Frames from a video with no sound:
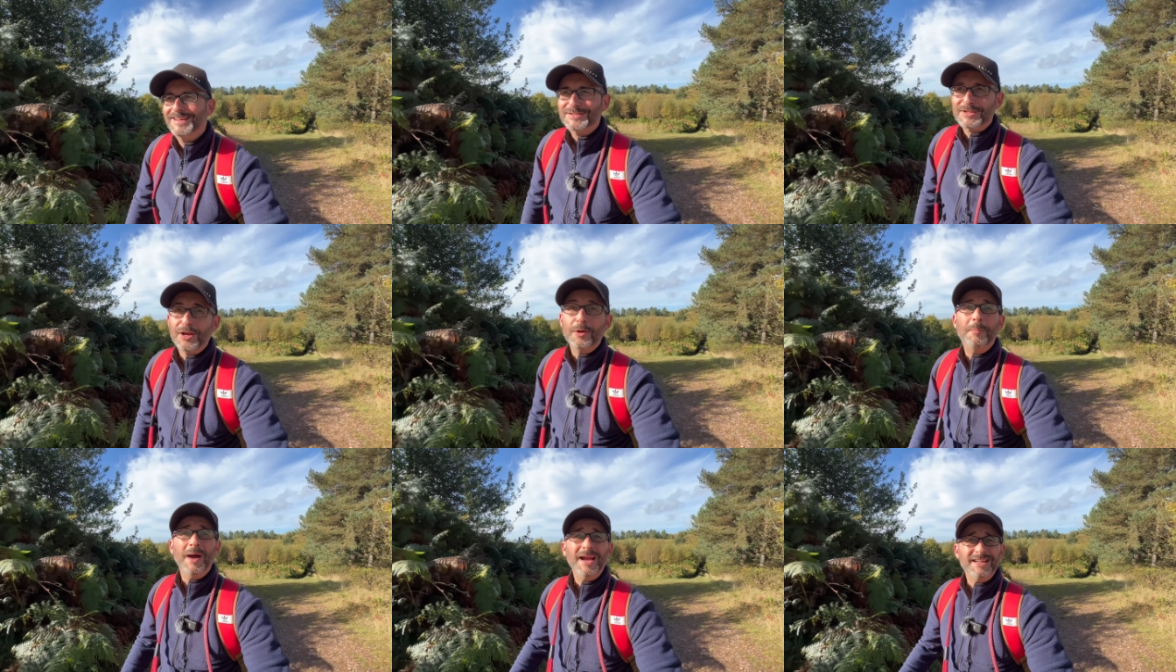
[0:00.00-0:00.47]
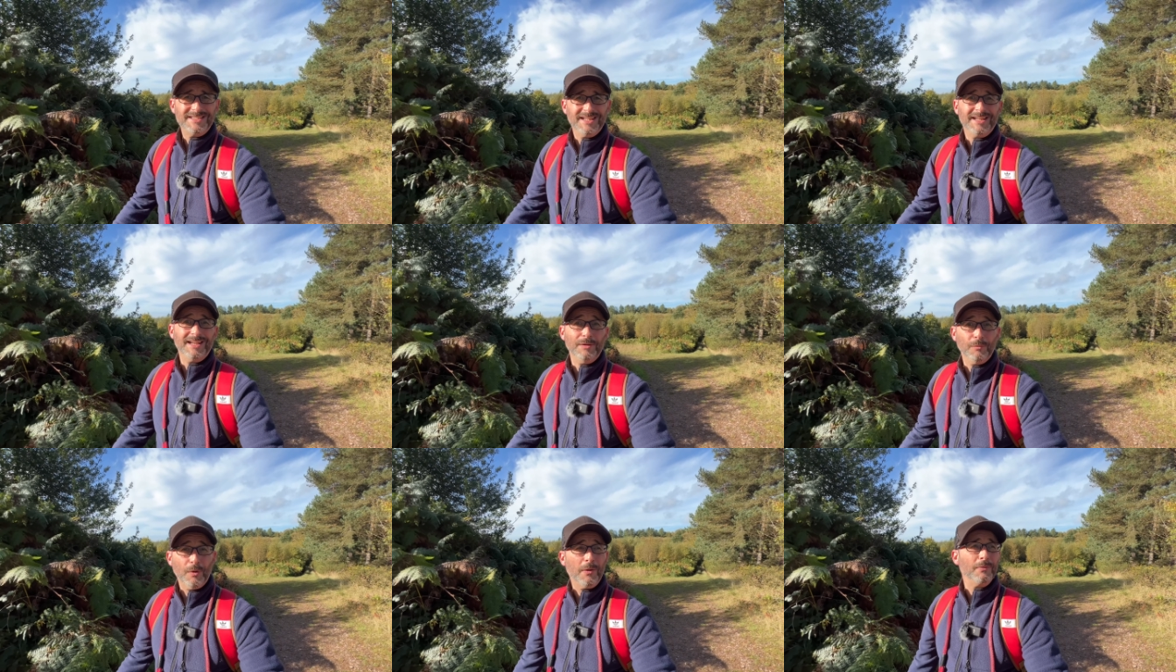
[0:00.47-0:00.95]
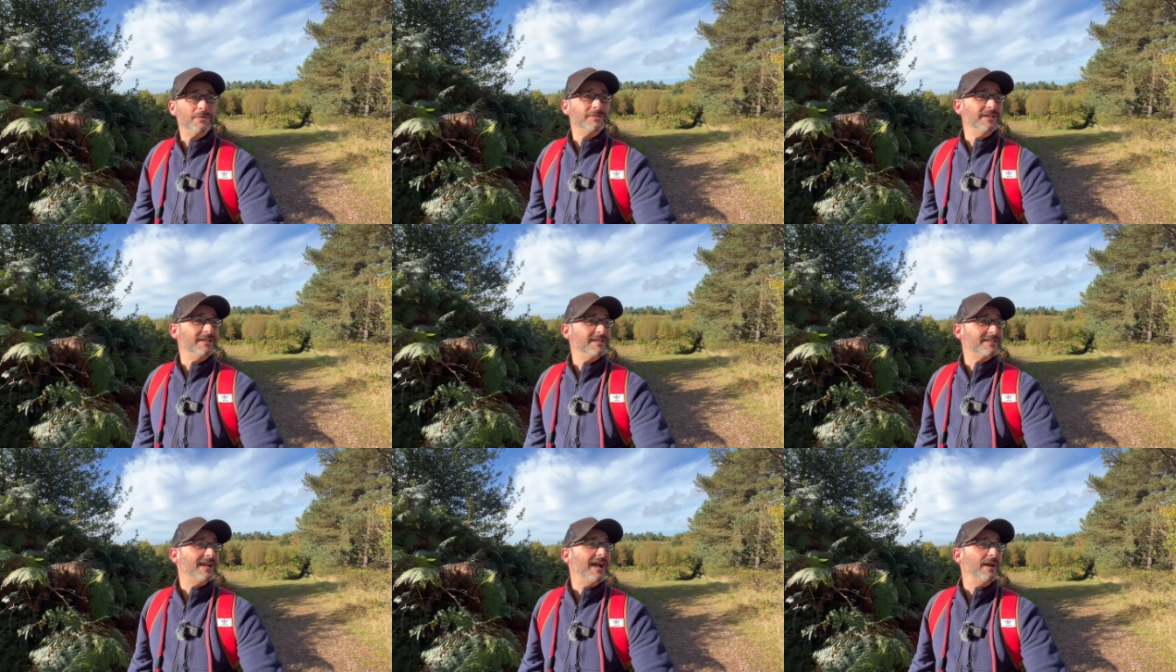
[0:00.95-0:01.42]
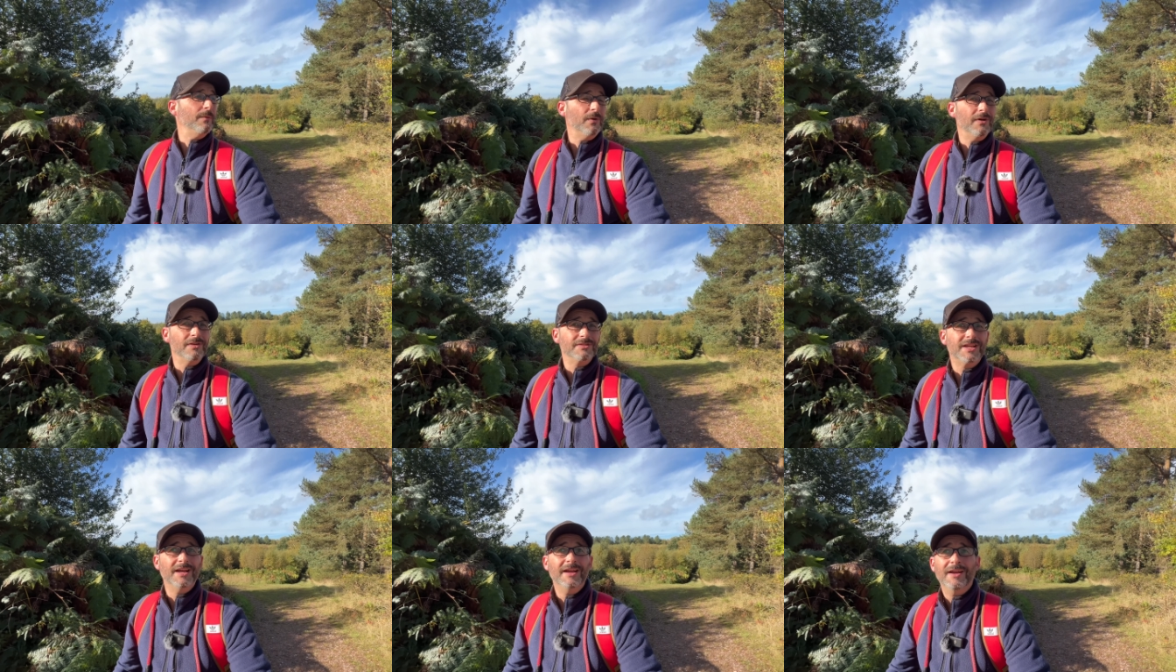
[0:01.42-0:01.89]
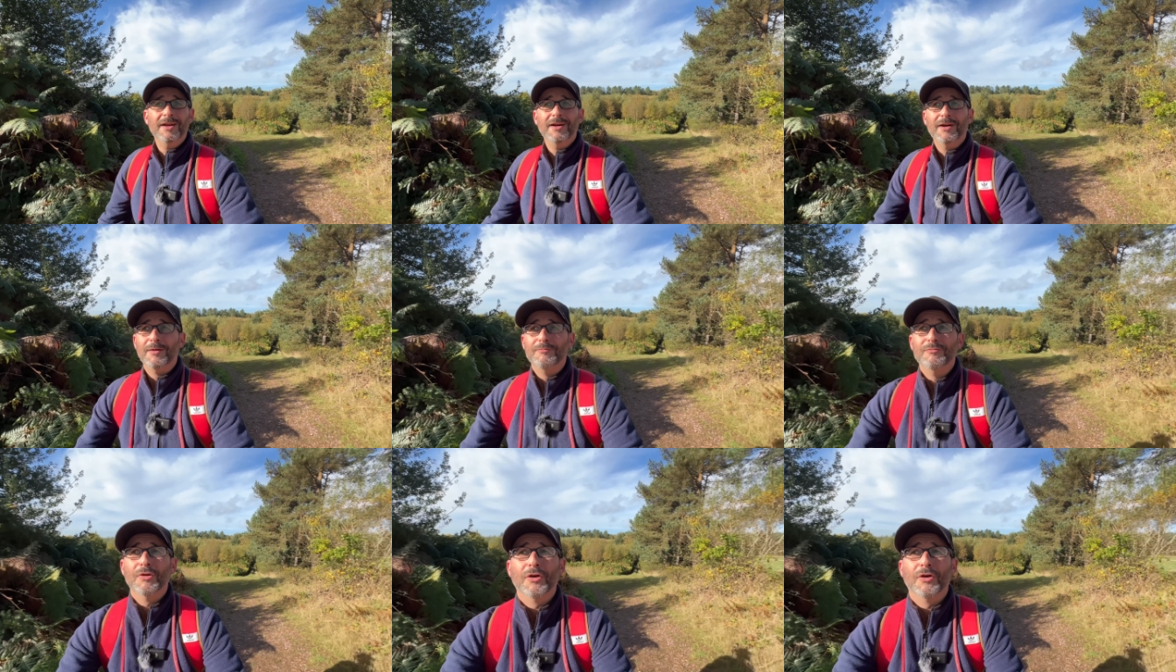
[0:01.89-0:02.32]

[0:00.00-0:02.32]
So basically what I was gonna say was, I'm